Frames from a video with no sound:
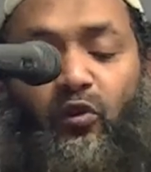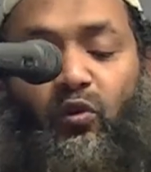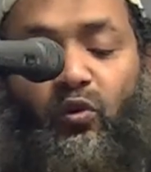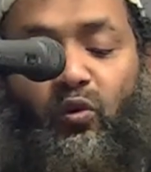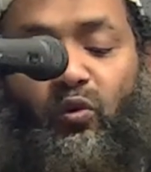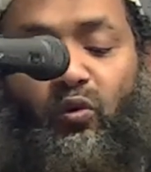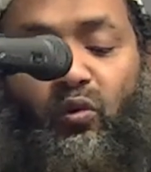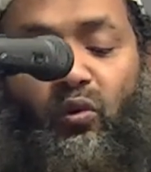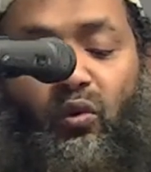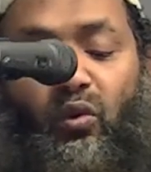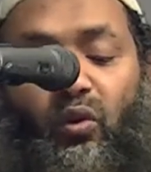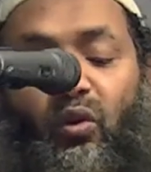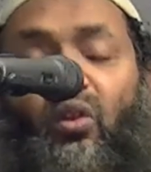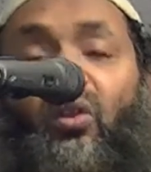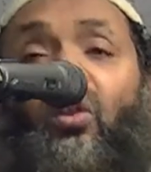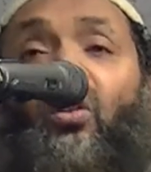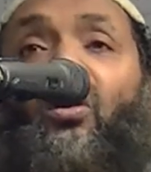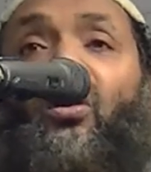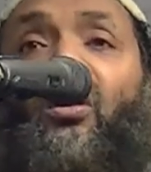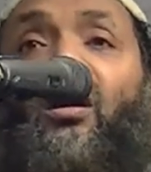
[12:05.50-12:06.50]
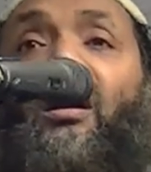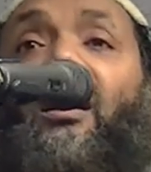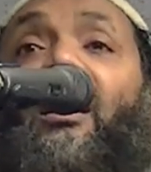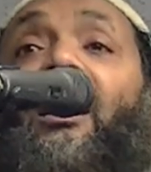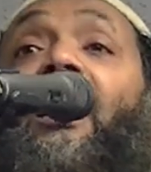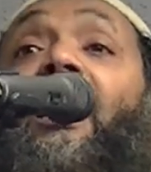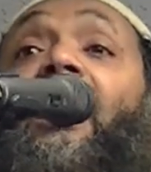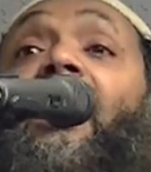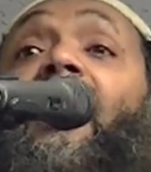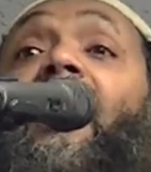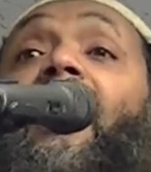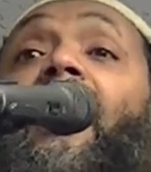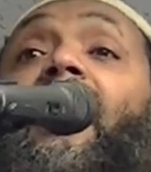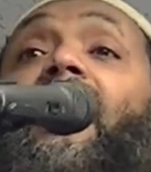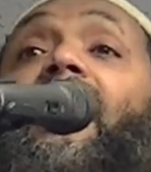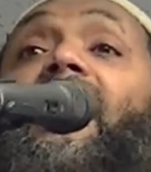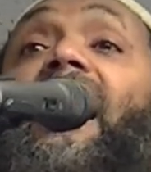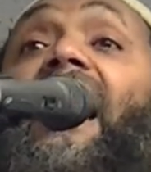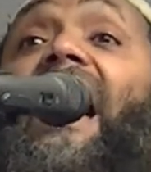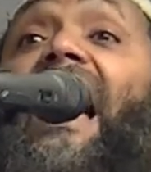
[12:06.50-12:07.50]
to
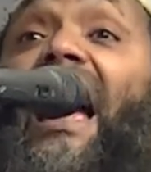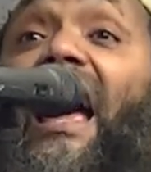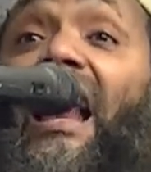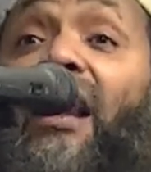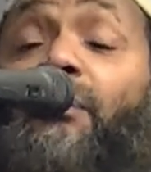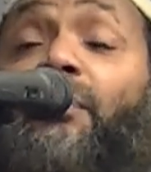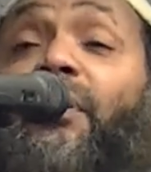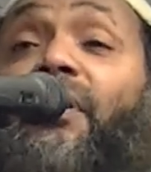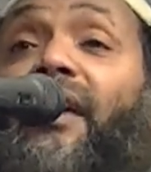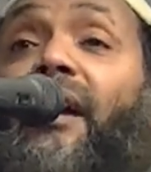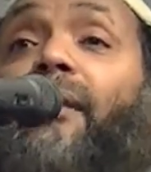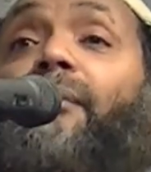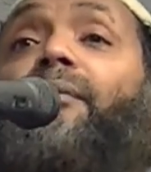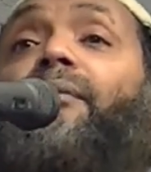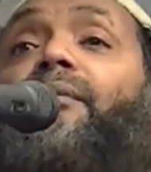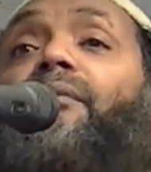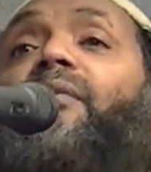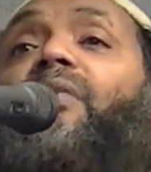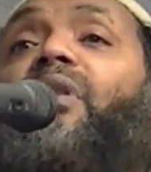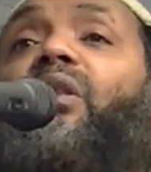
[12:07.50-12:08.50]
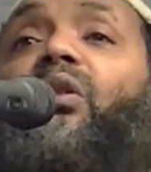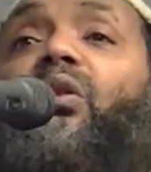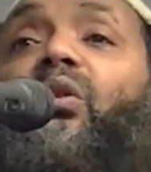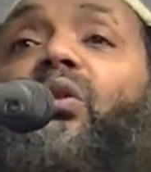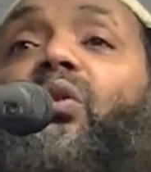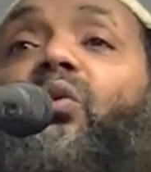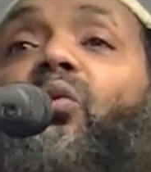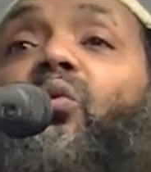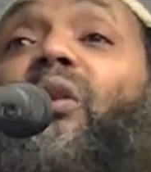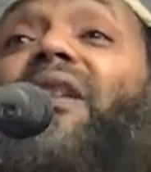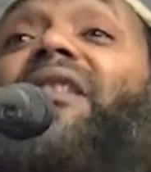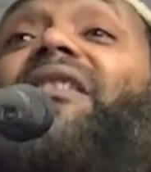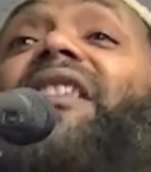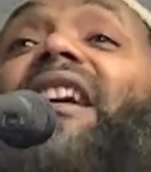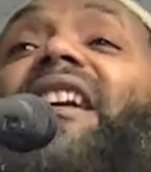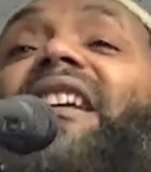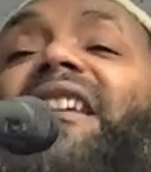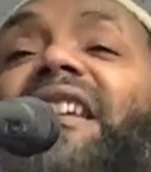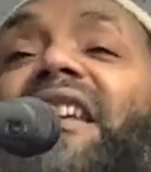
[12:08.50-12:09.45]
help them when they